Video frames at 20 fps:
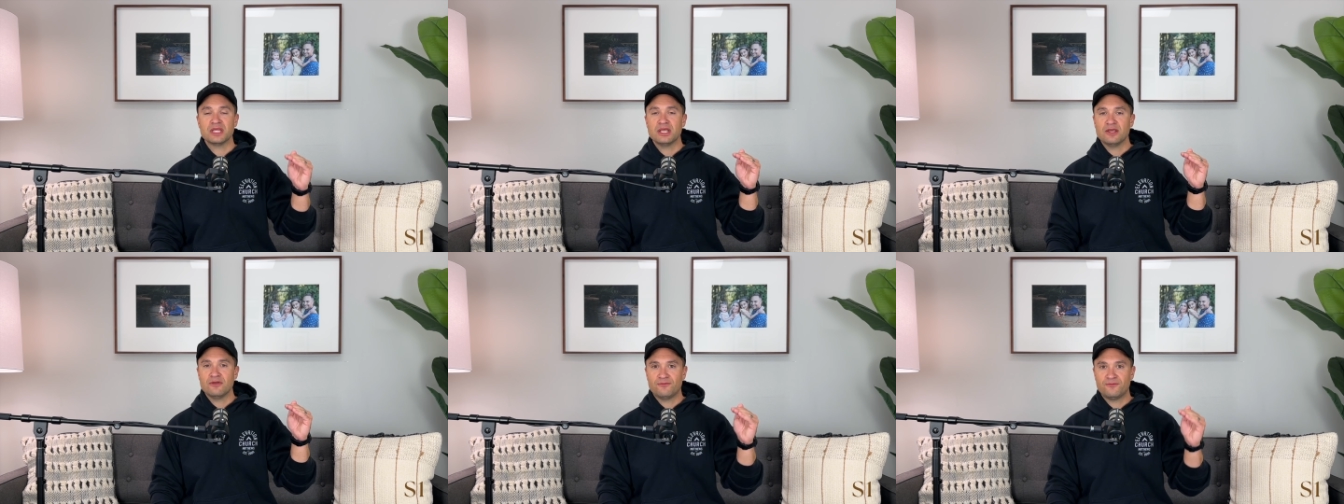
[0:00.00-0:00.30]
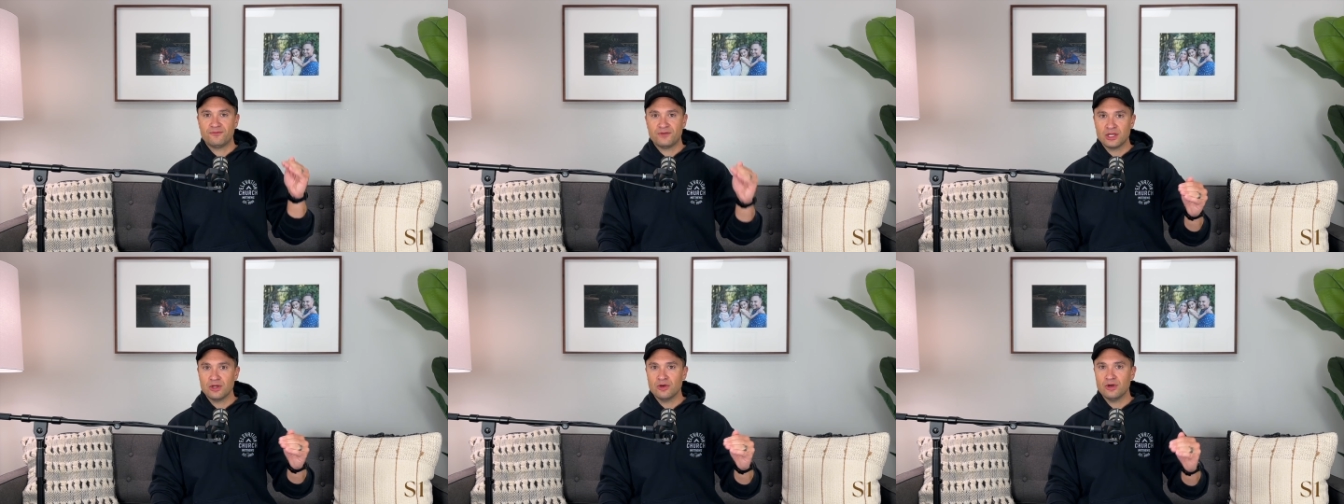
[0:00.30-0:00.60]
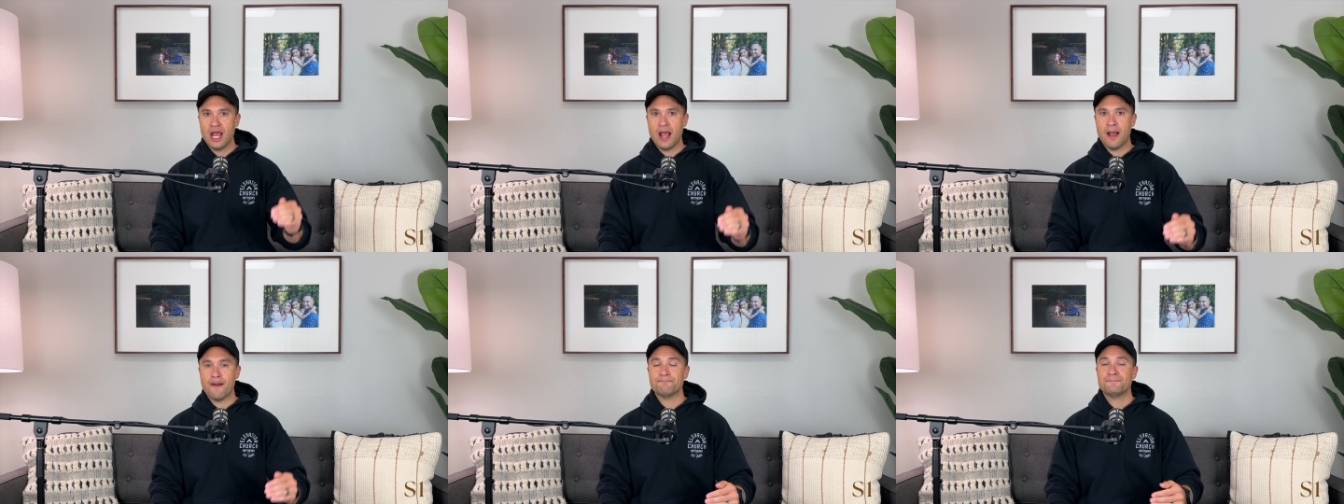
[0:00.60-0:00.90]
Figure it
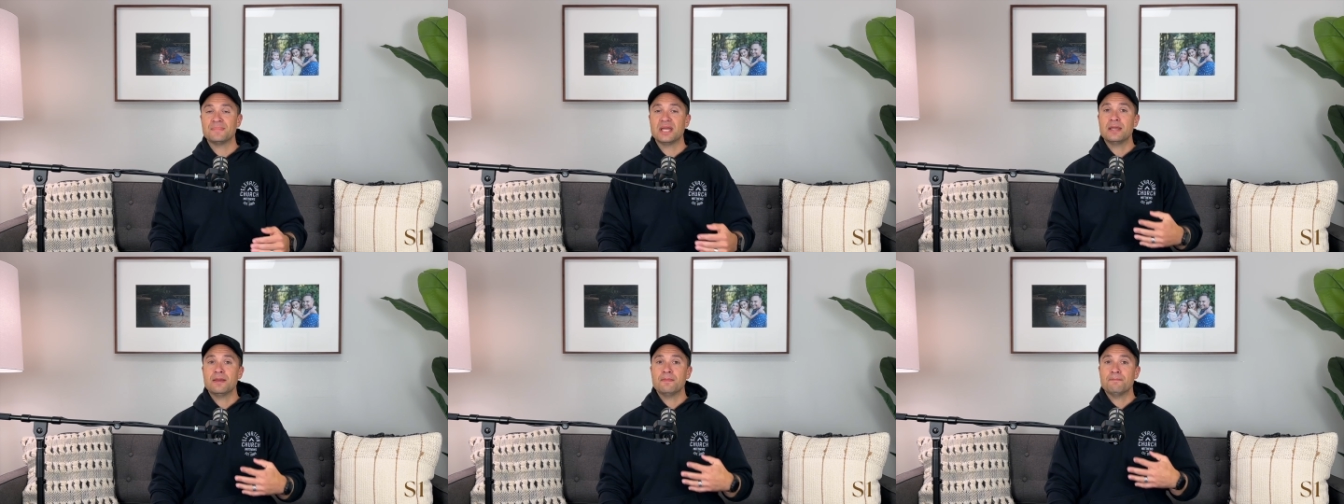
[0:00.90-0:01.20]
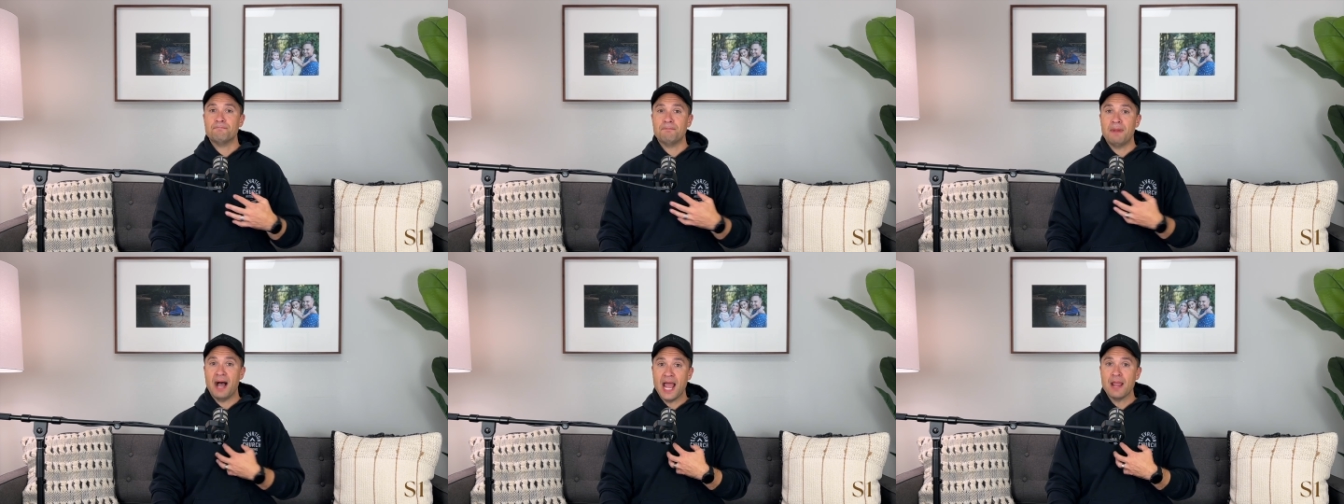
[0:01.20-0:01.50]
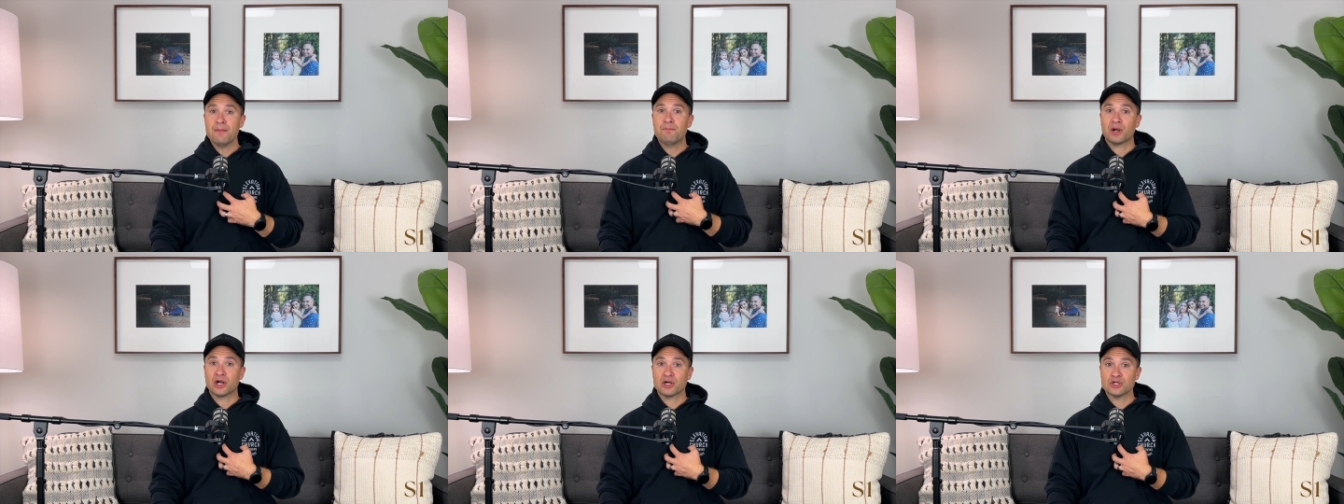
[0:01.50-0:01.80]
out. My
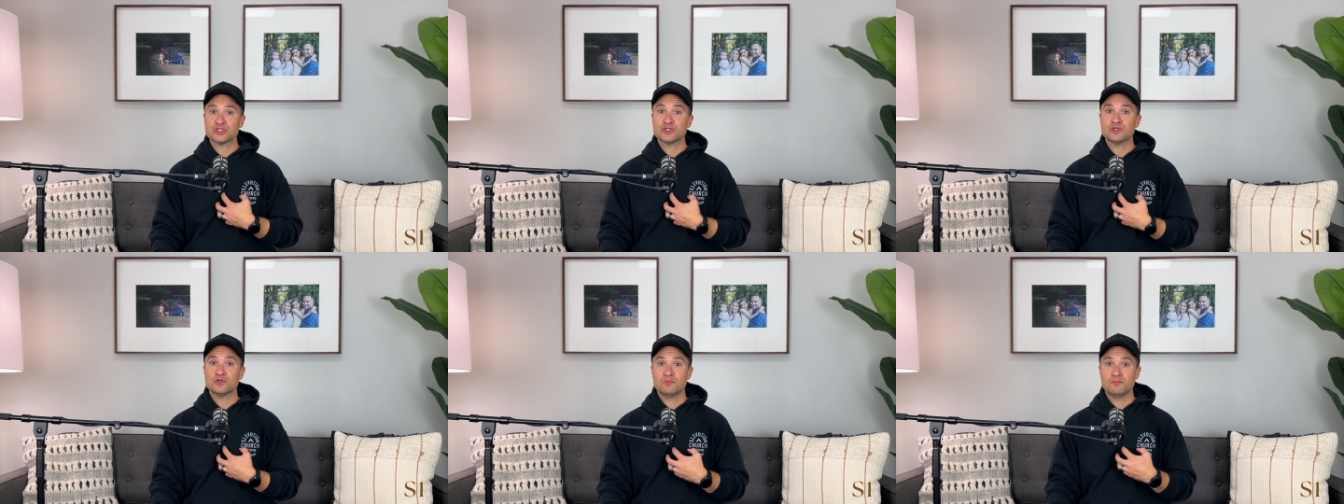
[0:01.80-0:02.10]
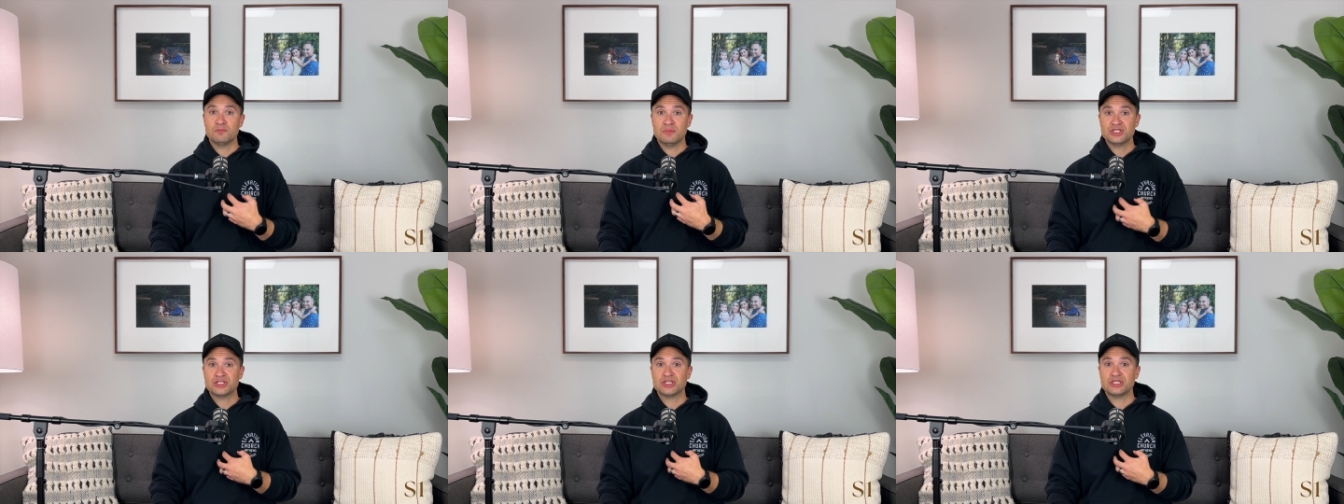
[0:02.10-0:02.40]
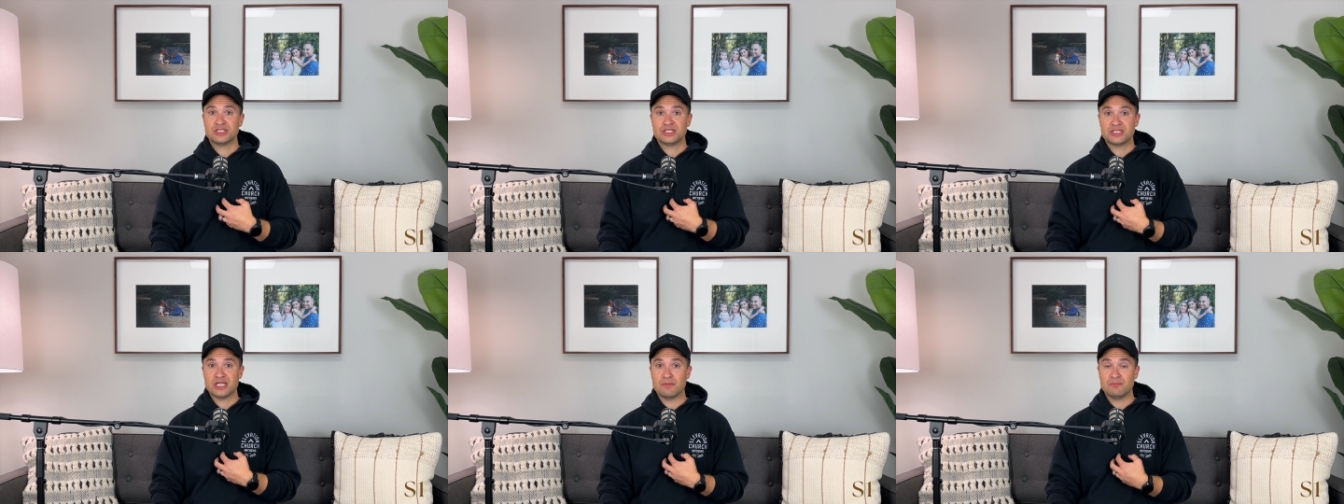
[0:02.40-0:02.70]
personal mission
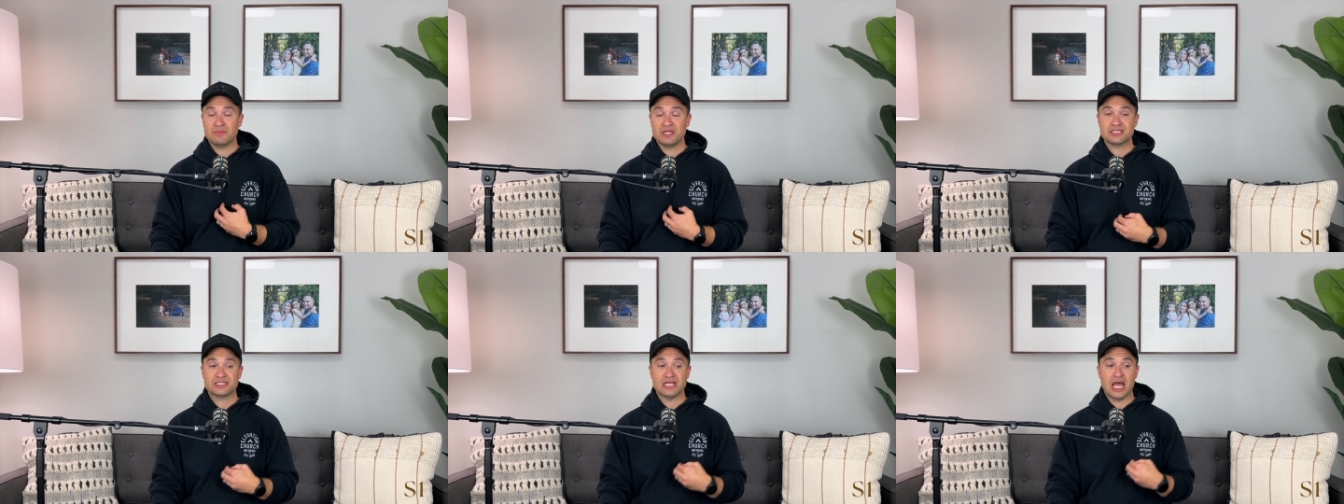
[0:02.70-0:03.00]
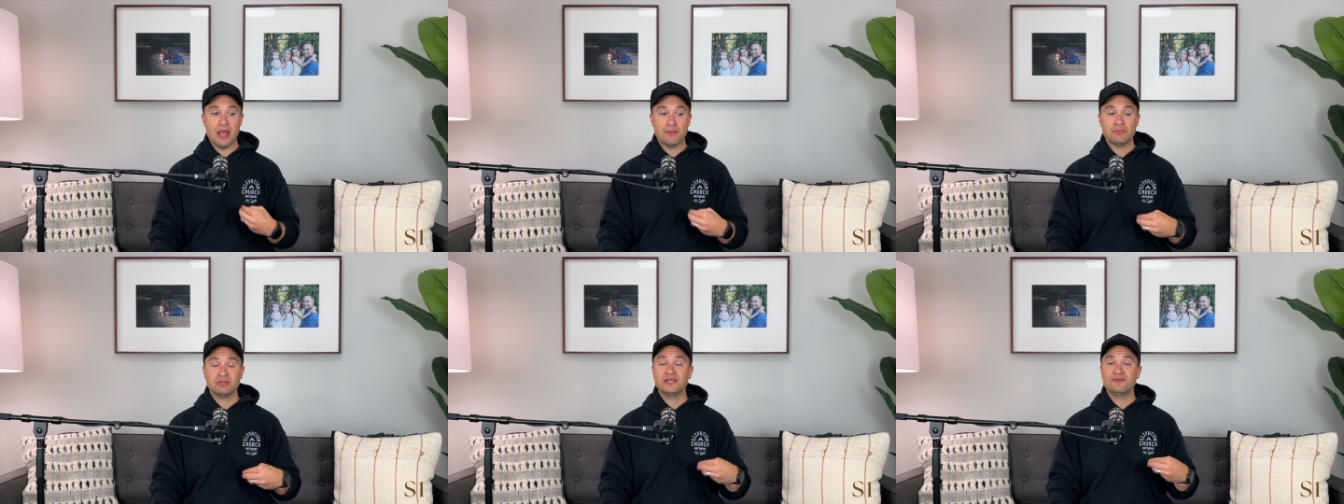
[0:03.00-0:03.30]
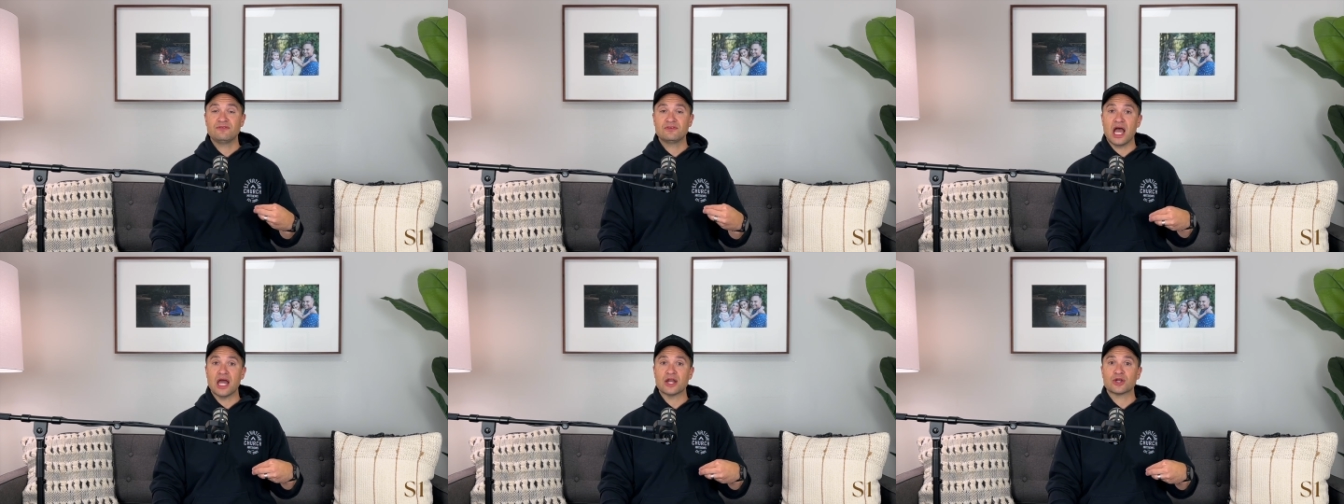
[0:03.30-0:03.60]
statement is I
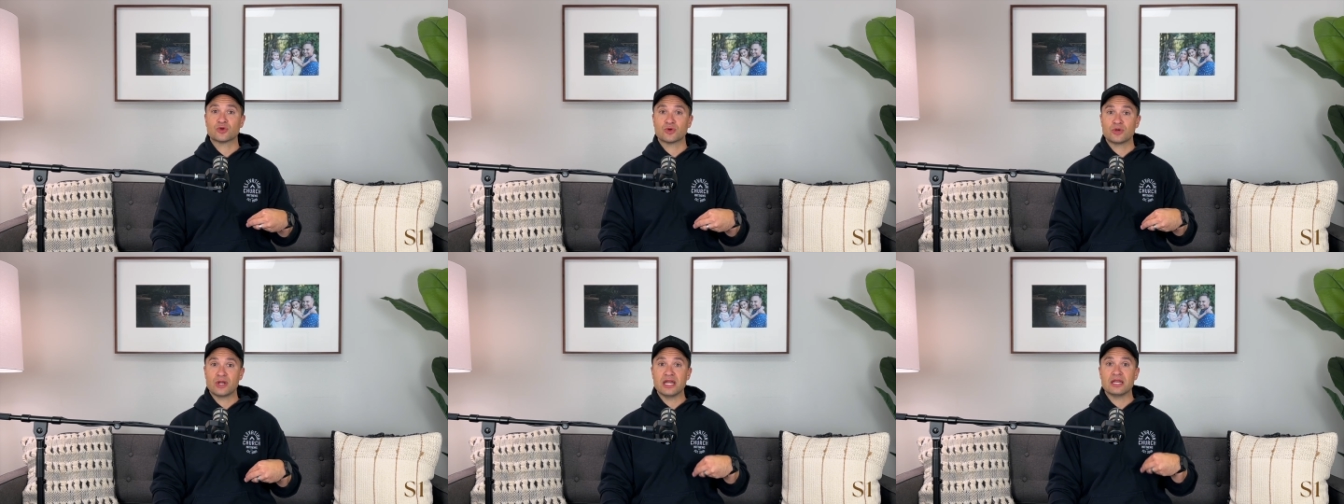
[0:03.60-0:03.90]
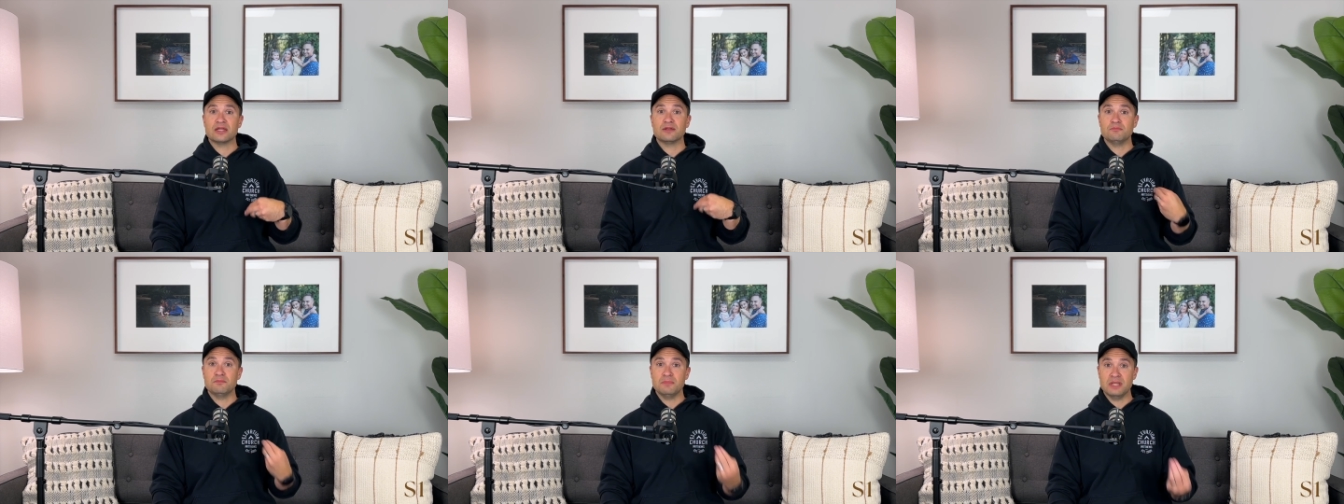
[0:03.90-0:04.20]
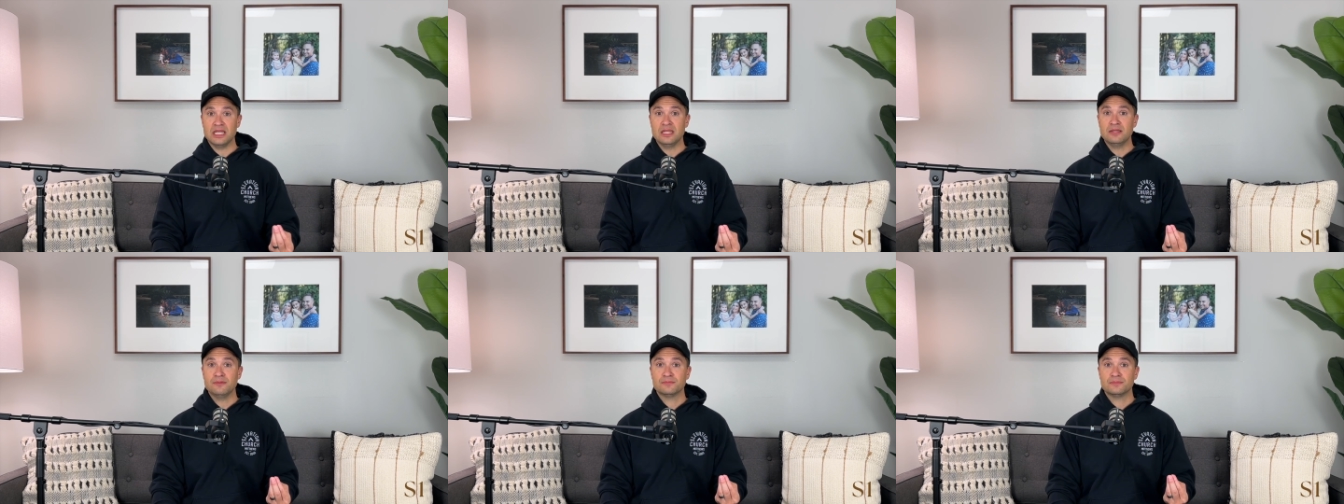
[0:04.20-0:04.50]
believe God created
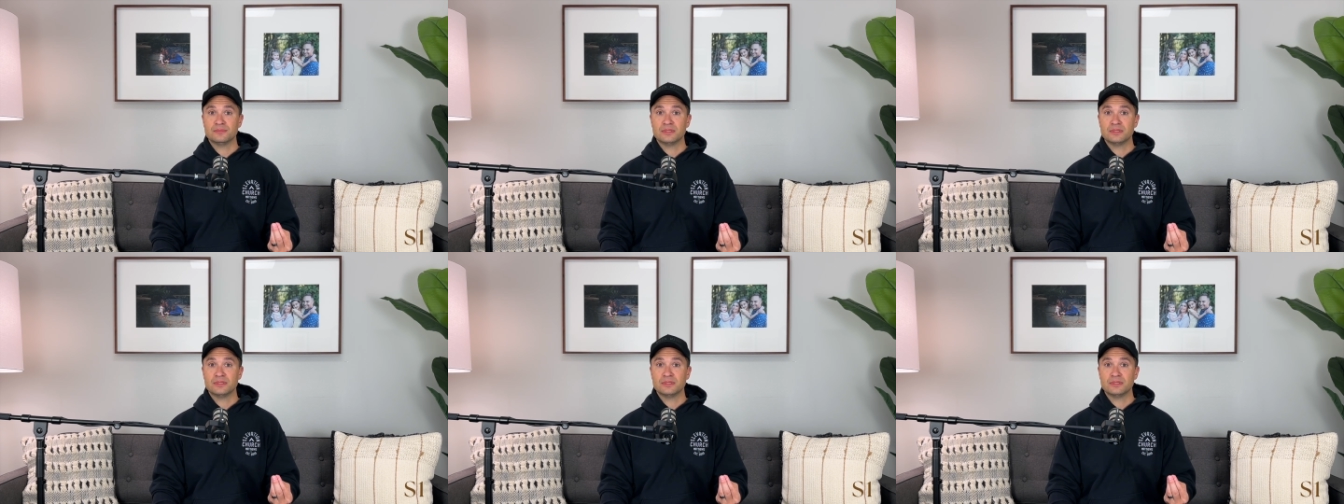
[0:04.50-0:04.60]
me